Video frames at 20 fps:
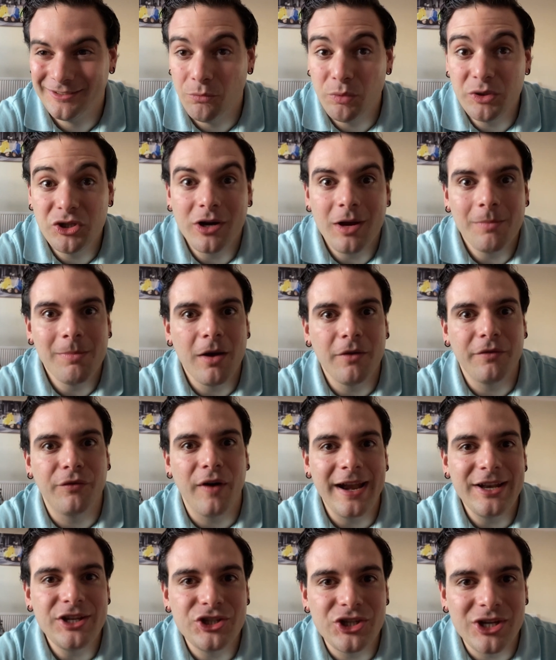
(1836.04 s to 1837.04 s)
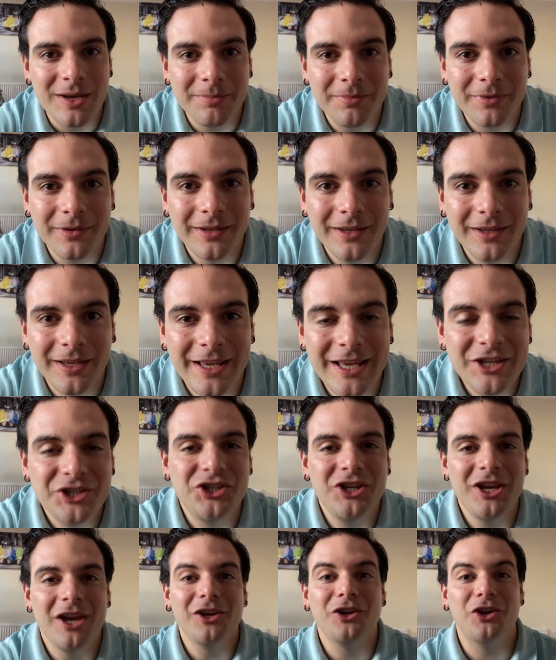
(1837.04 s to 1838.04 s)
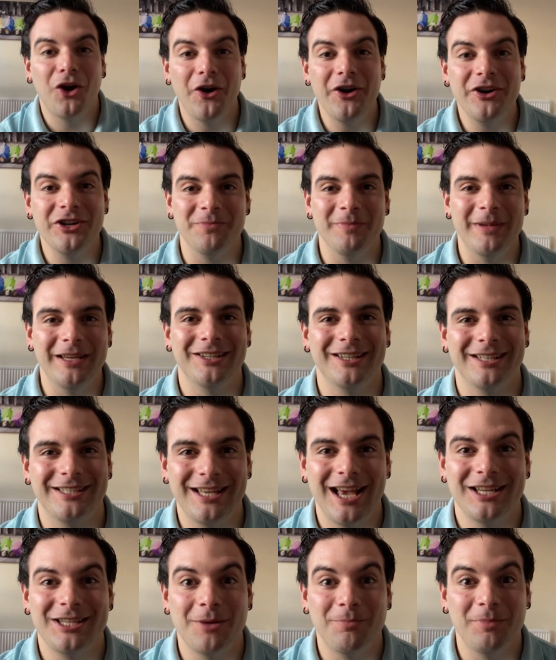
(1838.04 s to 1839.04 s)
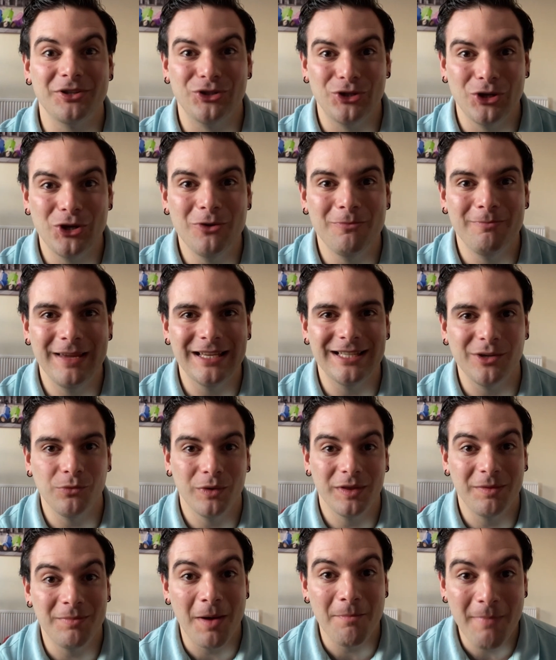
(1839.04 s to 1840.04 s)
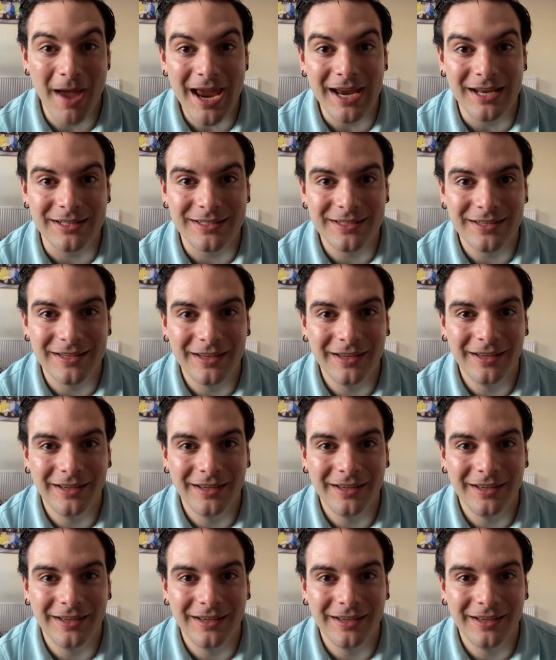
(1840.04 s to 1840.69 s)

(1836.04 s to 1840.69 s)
We talk about friendship. She encouraged me to set up a Zoom meeting with my mates.